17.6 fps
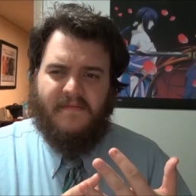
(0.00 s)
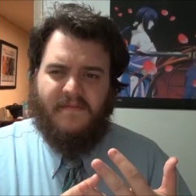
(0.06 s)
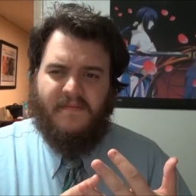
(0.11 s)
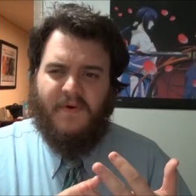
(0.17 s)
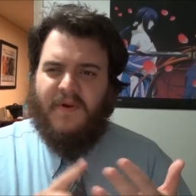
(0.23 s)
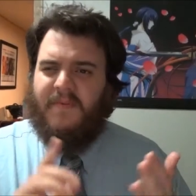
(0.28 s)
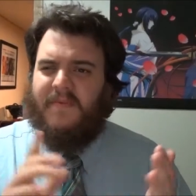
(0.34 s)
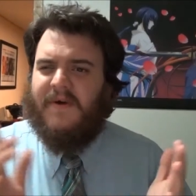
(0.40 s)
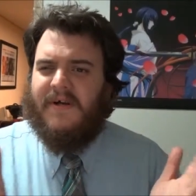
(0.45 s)

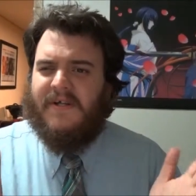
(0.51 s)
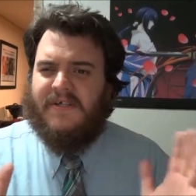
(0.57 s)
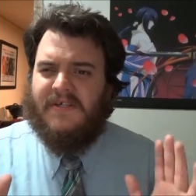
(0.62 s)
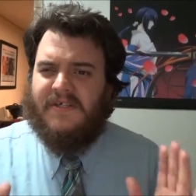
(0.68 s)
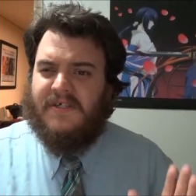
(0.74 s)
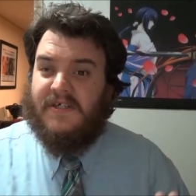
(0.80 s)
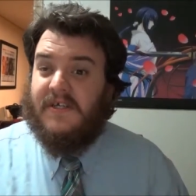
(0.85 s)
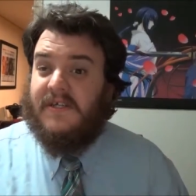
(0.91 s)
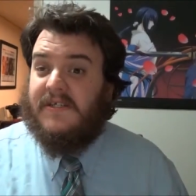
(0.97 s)
Pretty
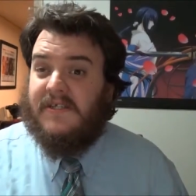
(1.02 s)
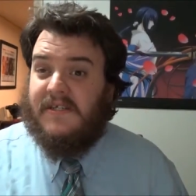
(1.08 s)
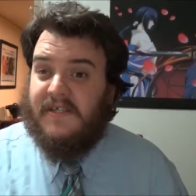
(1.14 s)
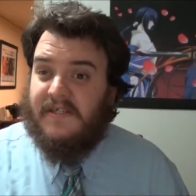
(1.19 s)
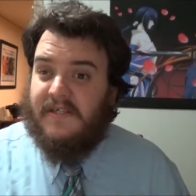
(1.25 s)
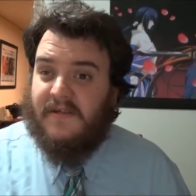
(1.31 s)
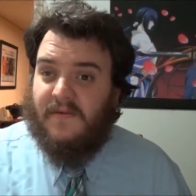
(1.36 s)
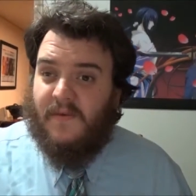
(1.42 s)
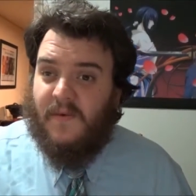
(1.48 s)
much in
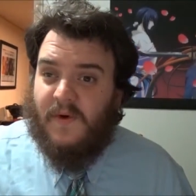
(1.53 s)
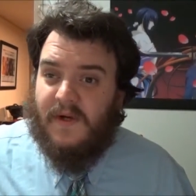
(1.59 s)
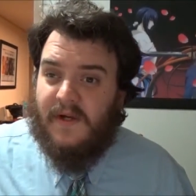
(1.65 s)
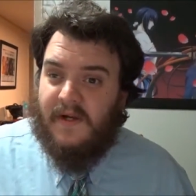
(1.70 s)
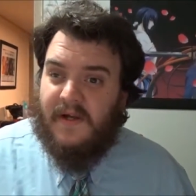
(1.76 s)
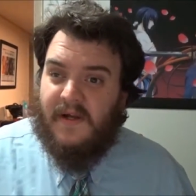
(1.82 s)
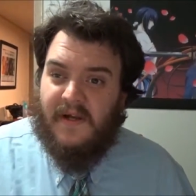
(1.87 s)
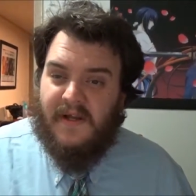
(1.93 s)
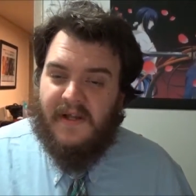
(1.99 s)
season
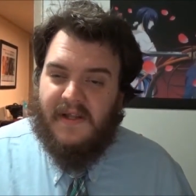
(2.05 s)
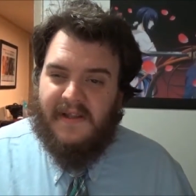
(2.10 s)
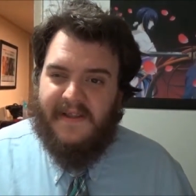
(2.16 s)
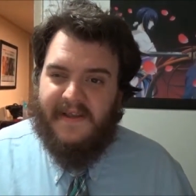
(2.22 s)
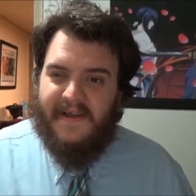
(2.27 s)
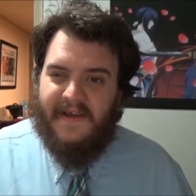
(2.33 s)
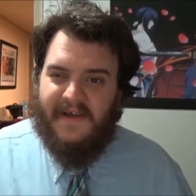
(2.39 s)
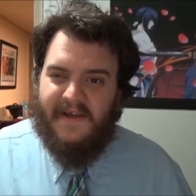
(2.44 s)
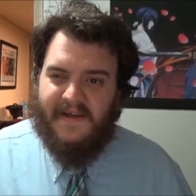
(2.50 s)
1,
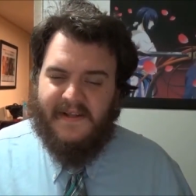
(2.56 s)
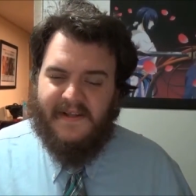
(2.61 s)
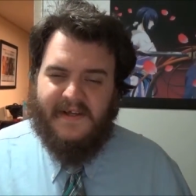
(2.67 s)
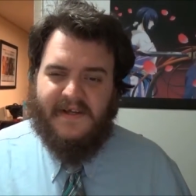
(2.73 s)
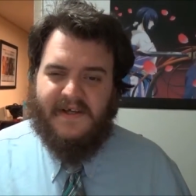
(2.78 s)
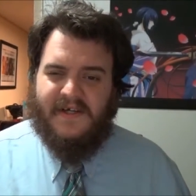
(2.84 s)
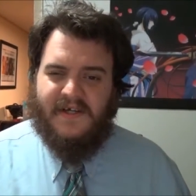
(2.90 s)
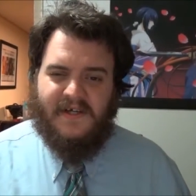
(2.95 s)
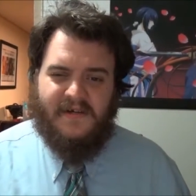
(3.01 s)
the
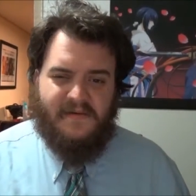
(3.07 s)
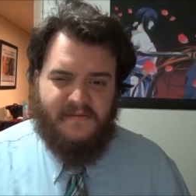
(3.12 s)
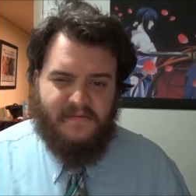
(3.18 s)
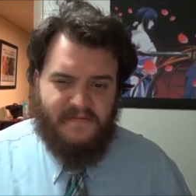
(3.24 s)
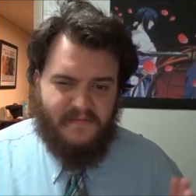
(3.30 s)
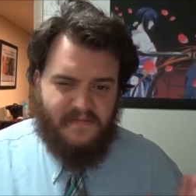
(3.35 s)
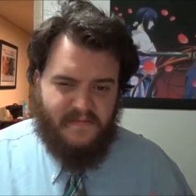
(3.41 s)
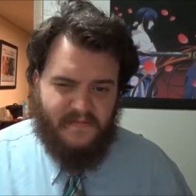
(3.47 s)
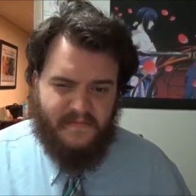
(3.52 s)
English
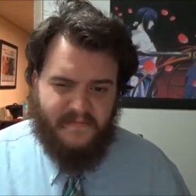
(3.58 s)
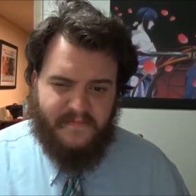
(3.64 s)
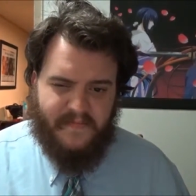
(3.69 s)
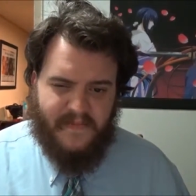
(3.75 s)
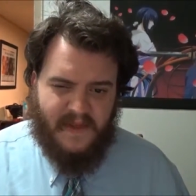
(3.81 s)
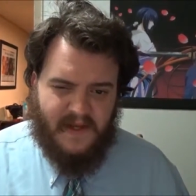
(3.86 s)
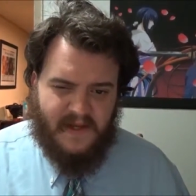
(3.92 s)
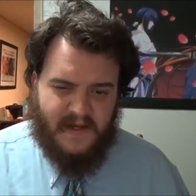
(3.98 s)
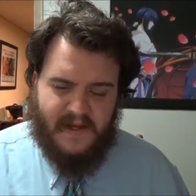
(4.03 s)

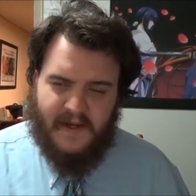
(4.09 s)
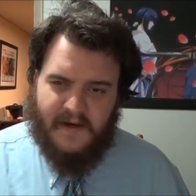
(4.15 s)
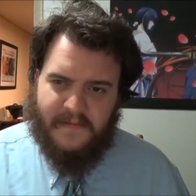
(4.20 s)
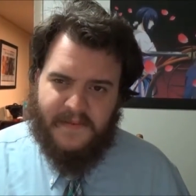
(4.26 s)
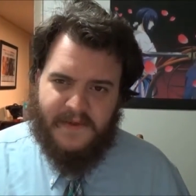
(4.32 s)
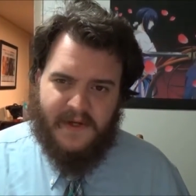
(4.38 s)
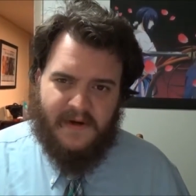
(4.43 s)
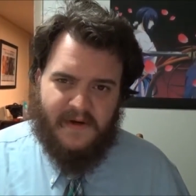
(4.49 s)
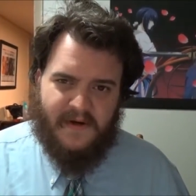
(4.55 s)

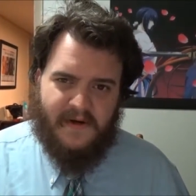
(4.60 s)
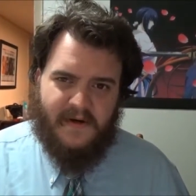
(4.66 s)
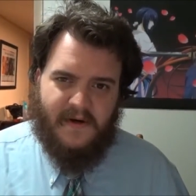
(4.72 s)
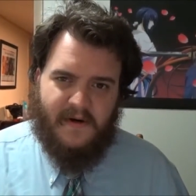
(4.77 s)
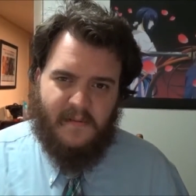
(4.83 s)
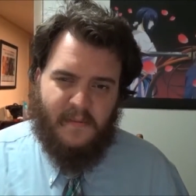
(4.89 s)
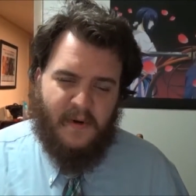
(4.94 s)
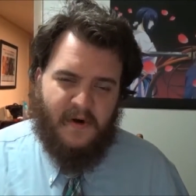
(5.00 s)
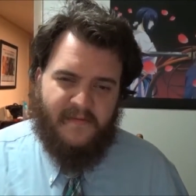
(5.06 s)
dubs
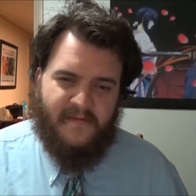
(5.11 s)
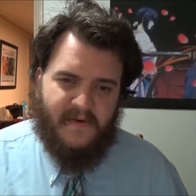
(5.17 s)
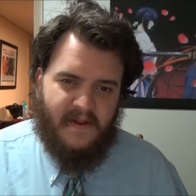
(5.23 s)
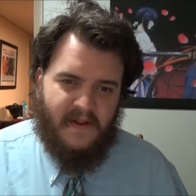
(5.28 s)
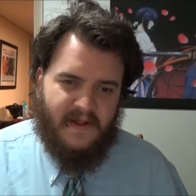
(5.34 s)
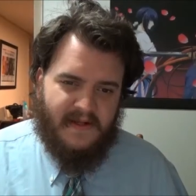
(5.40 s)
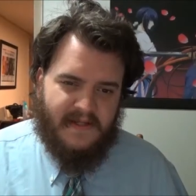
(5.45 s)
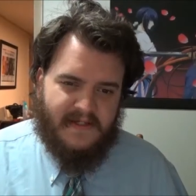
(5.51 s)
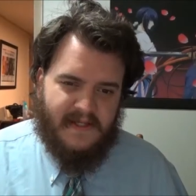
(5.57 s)
are
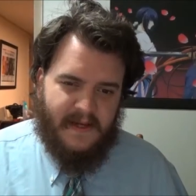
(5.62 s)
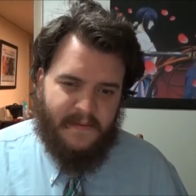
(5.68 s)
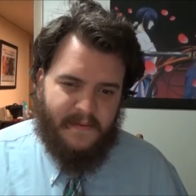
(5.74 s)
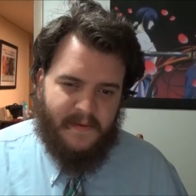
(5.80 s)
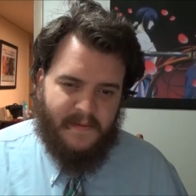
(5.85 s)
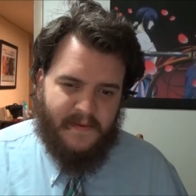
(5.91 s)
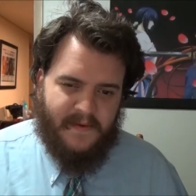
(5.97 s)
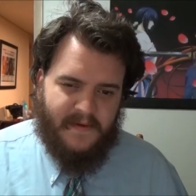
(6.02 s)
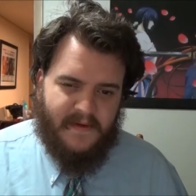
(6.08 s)
perfectly
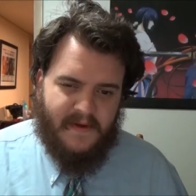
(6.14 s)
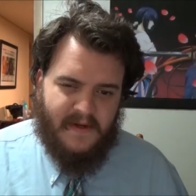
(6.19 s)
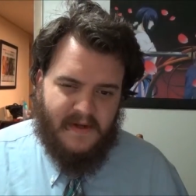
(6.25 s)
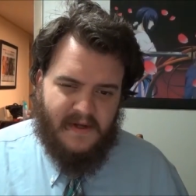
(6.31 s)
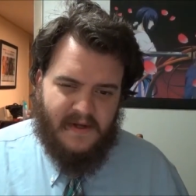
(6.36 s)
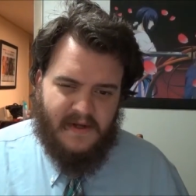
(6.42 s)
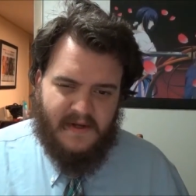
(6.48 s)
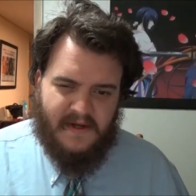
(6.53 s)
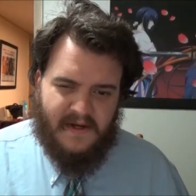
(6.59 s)
acceptable.
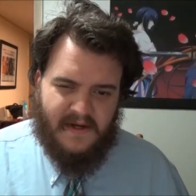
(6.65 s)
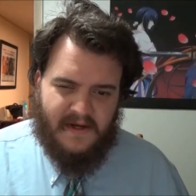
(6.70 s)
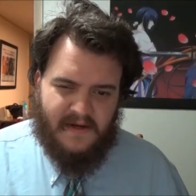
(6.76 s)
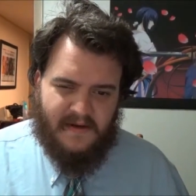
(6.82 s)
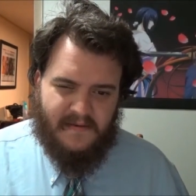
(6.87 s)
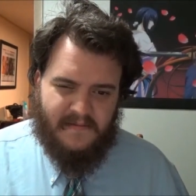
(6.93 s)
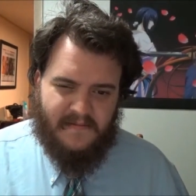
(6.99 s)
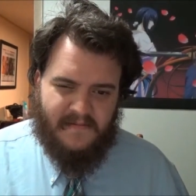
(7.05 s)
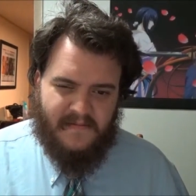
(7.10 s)

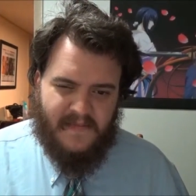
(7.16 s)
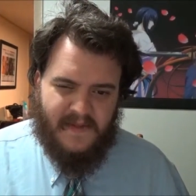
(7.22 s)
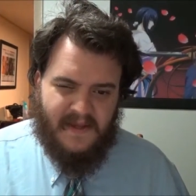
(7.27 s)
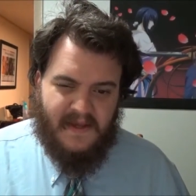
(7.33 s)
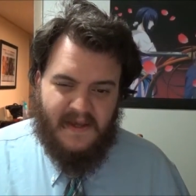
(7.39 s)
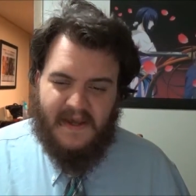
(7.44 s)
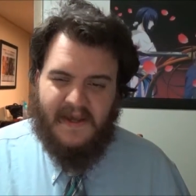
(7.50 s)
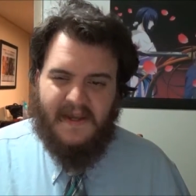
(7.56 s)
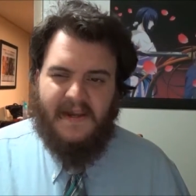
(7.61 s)
And
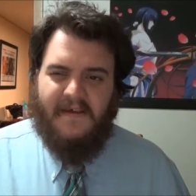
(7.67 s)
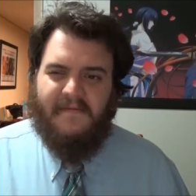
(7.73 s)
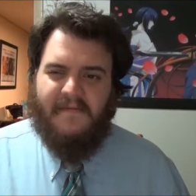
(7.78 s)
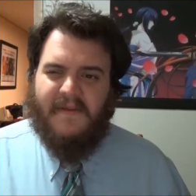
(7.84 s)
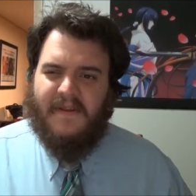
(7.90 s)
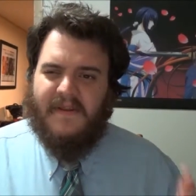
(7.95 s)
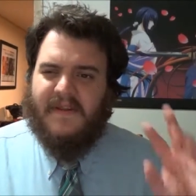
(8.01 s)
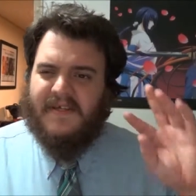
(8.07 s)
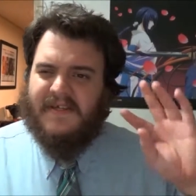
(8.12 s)

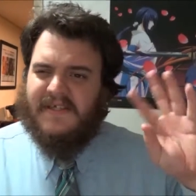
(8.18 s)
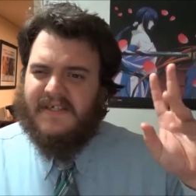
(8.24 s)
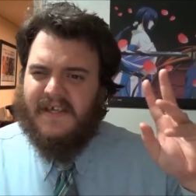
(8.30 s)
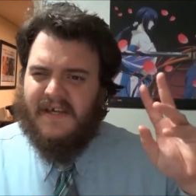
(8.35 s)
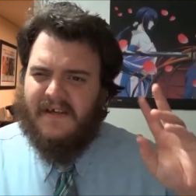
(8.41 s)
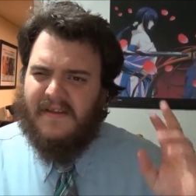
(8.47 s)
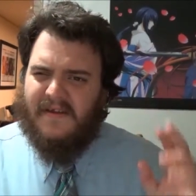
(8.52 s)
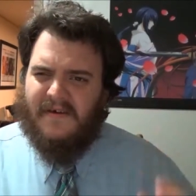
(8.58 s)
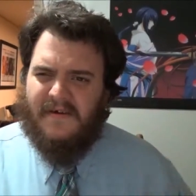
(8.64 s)
even the
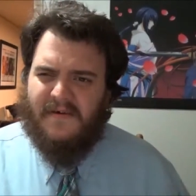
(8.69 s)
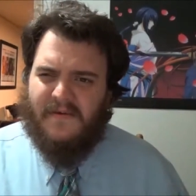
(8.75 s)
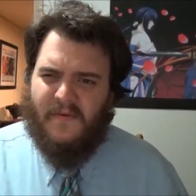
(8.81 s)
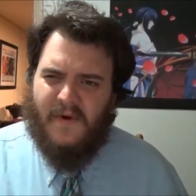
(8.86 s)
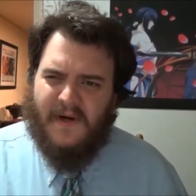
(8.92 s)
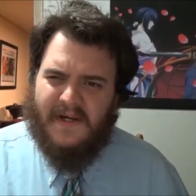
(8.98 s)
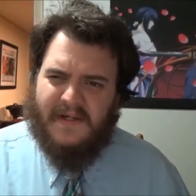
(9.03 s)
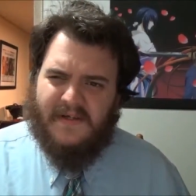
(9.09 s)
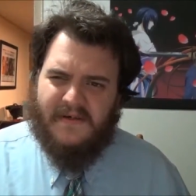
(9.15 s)
southern
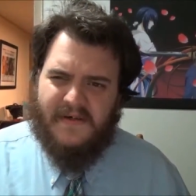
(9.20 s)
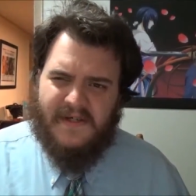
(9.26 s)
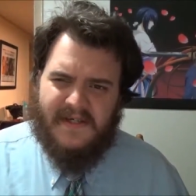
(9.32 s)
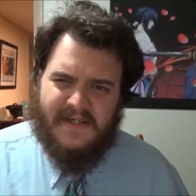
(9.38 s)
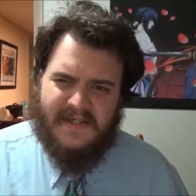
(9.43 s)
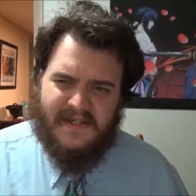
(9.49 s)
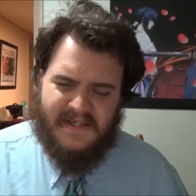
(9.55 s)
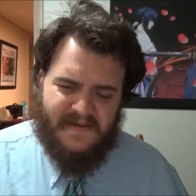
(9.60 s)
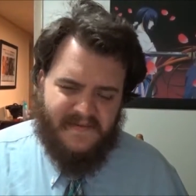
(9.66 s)

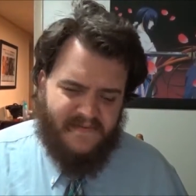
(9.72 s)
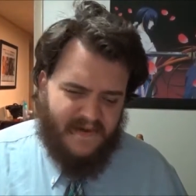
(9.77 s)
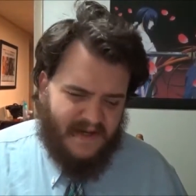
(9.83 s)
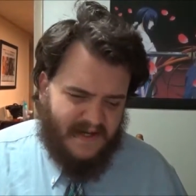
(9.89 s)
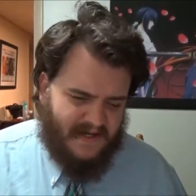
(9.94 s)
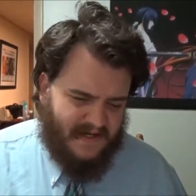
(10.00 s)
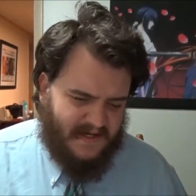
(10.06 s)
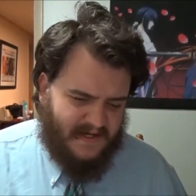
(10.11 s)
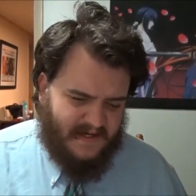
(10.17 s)
waitress is
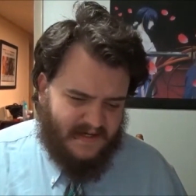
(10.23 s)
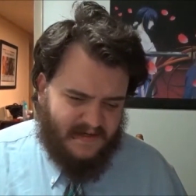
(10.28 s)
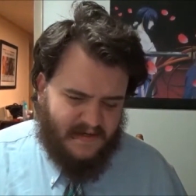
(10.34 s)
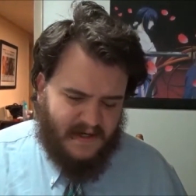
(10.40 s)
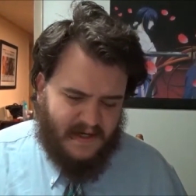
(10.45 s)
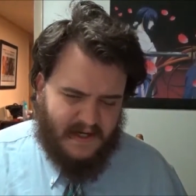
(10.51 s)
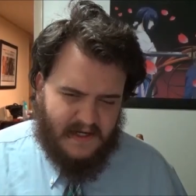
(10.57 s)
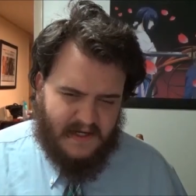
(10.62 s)
fine.